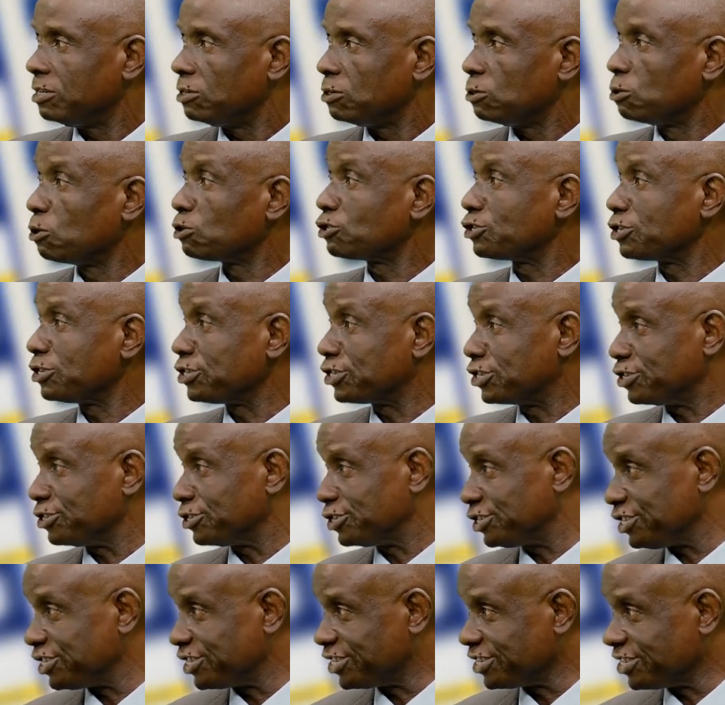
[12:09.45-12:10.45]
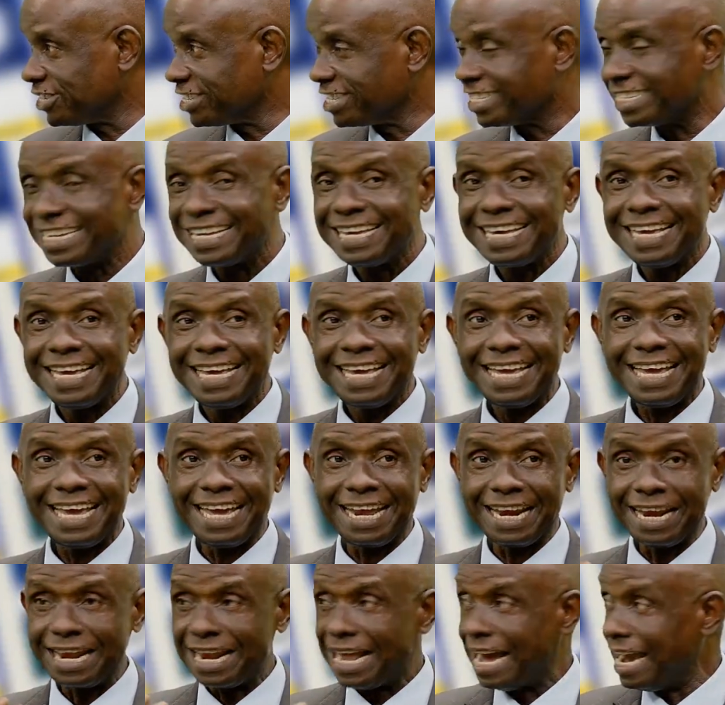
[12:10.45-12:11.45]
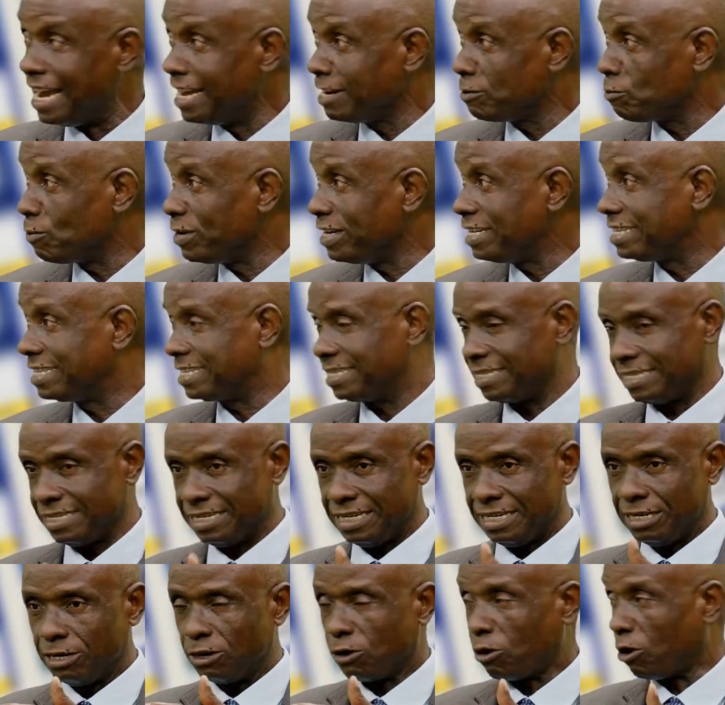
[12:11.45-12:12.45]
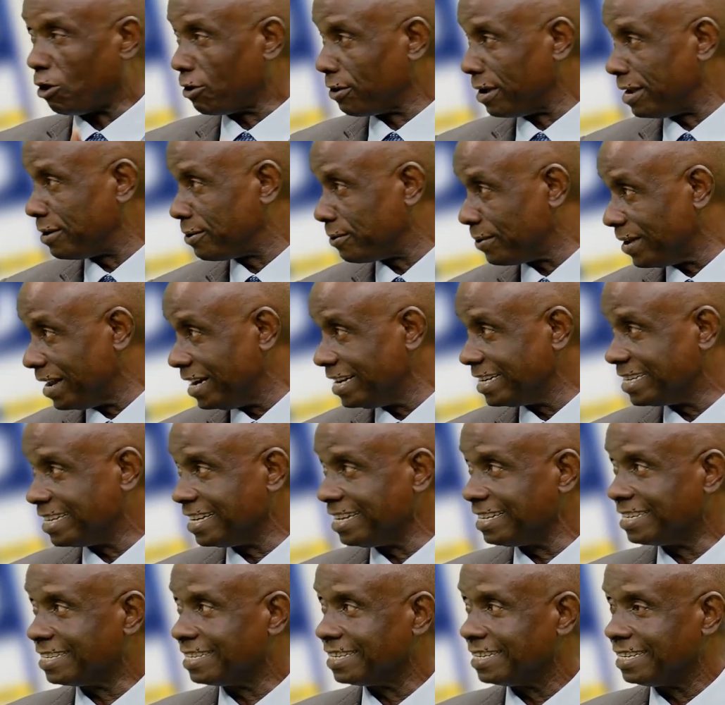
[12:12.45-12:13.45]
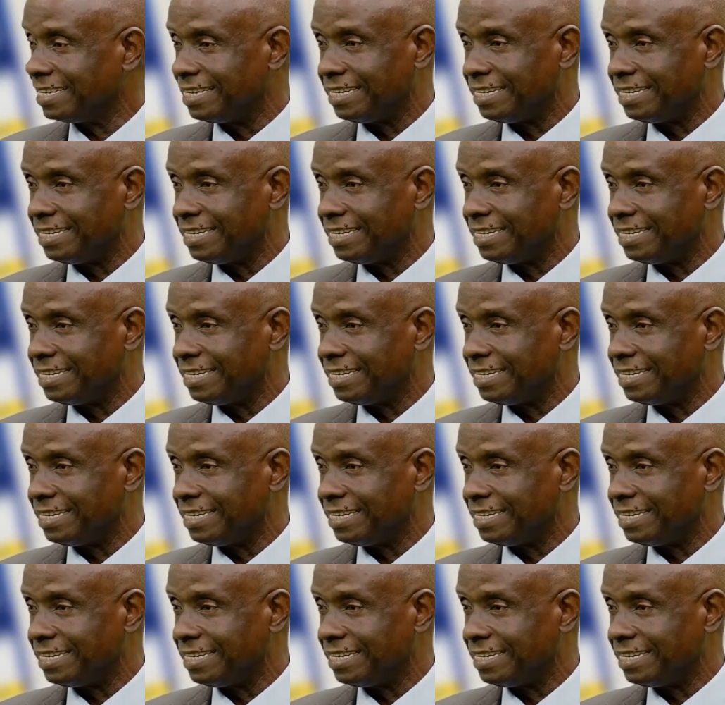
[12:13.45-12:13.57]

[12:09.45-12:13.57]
those institutions in line with current realities,